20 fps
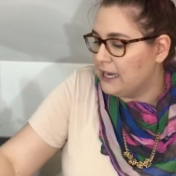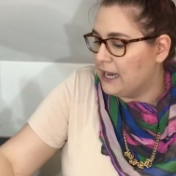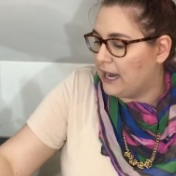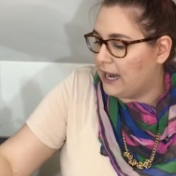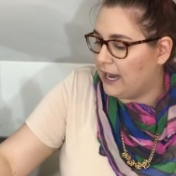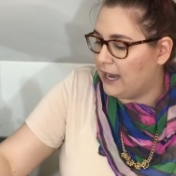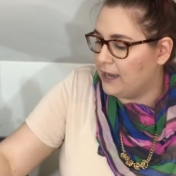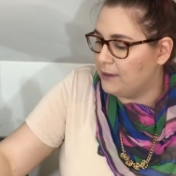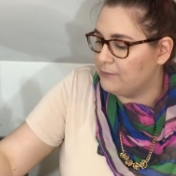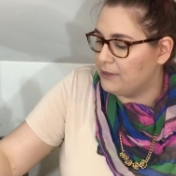
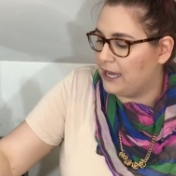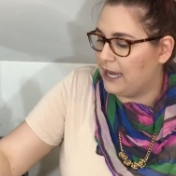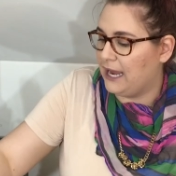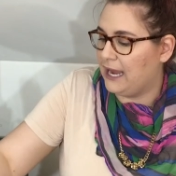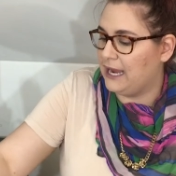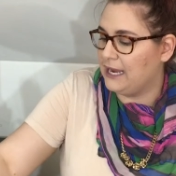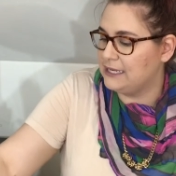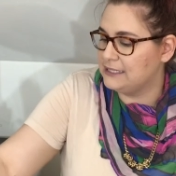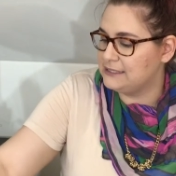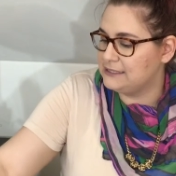
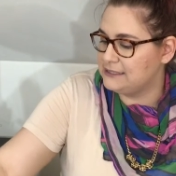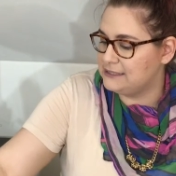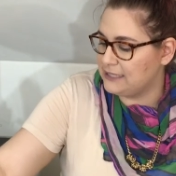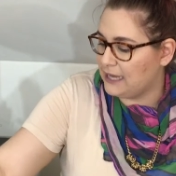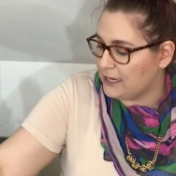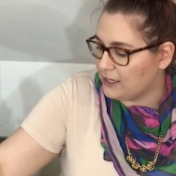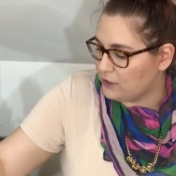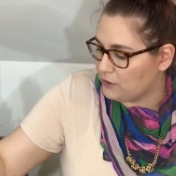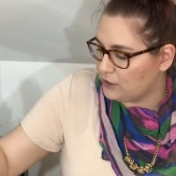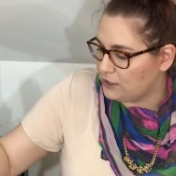A
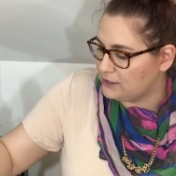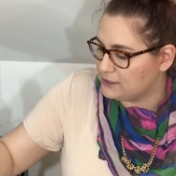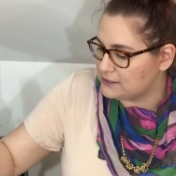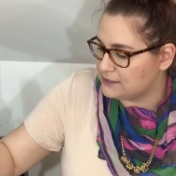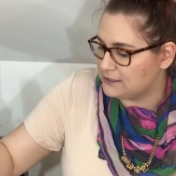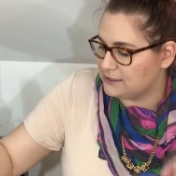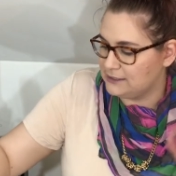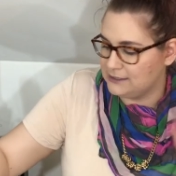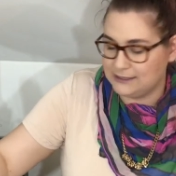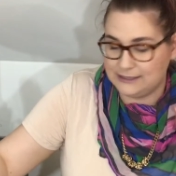
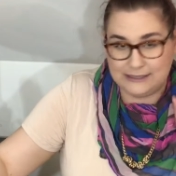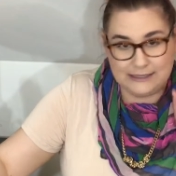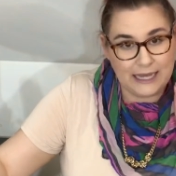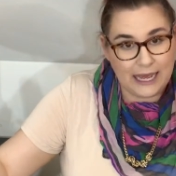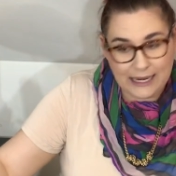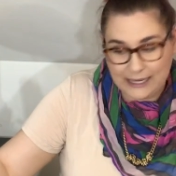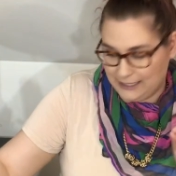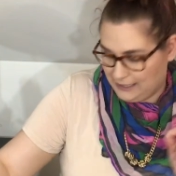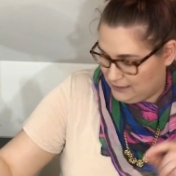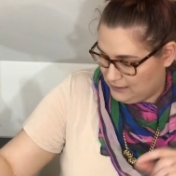
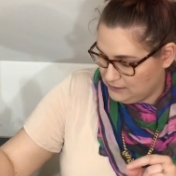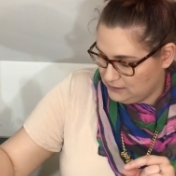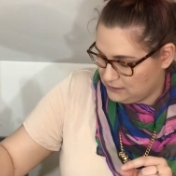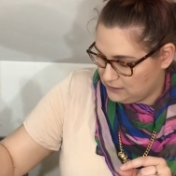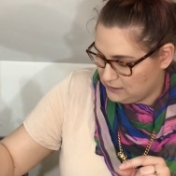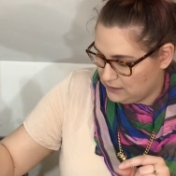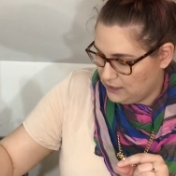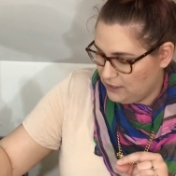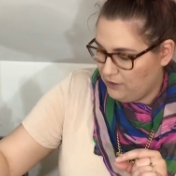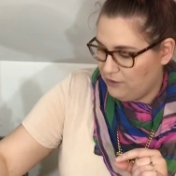
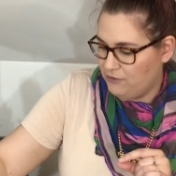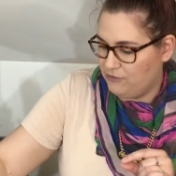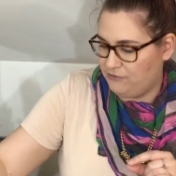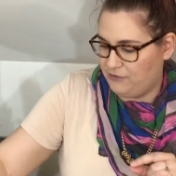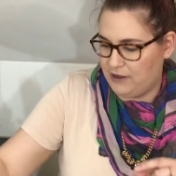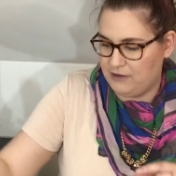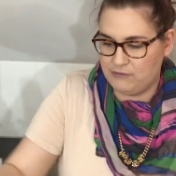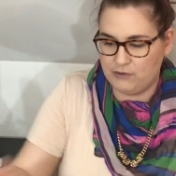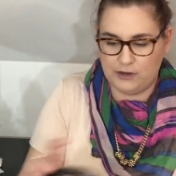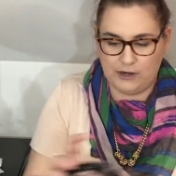second
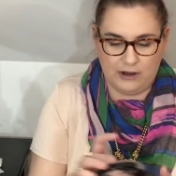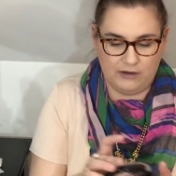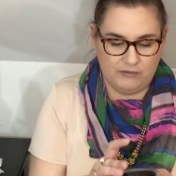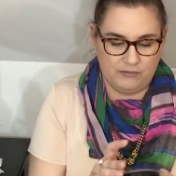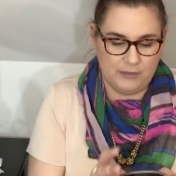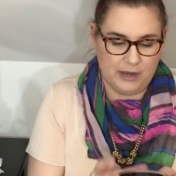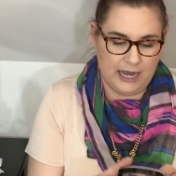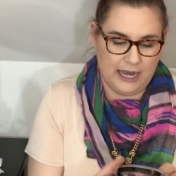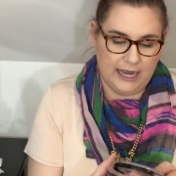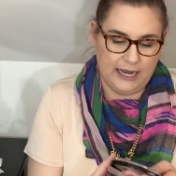favorite of
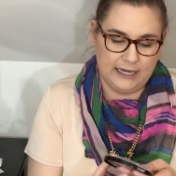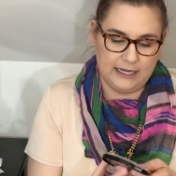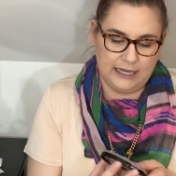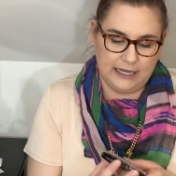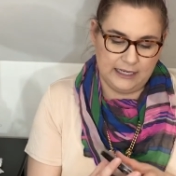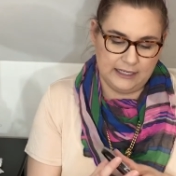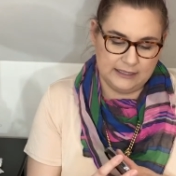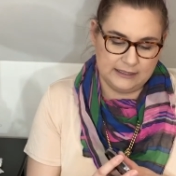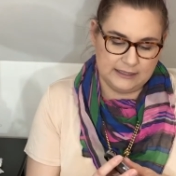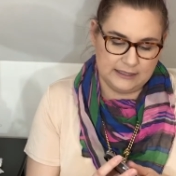mine
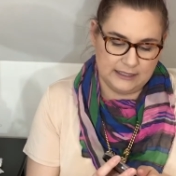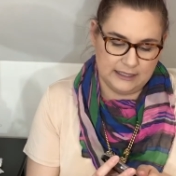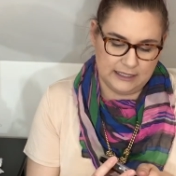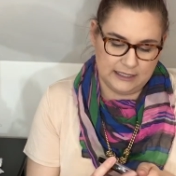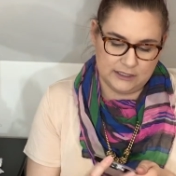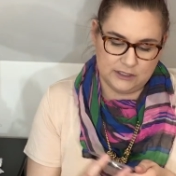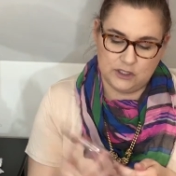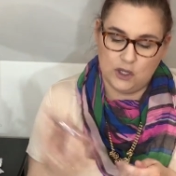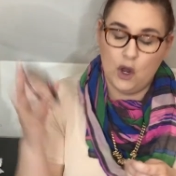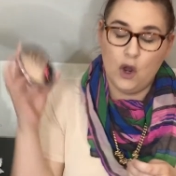is
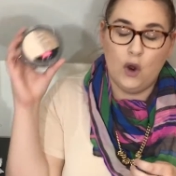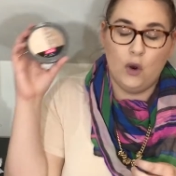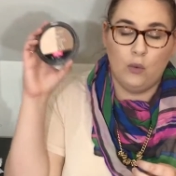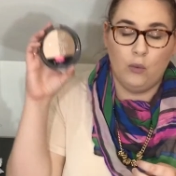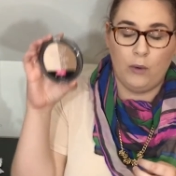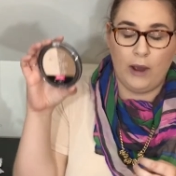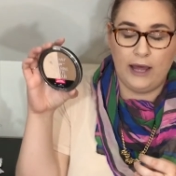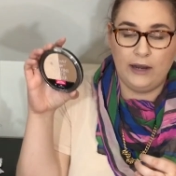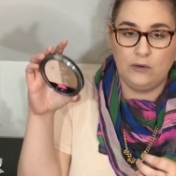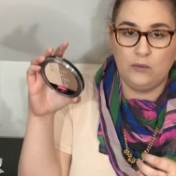this
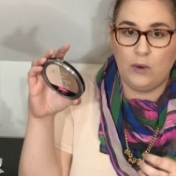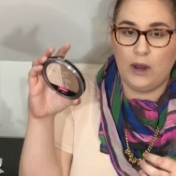Wet n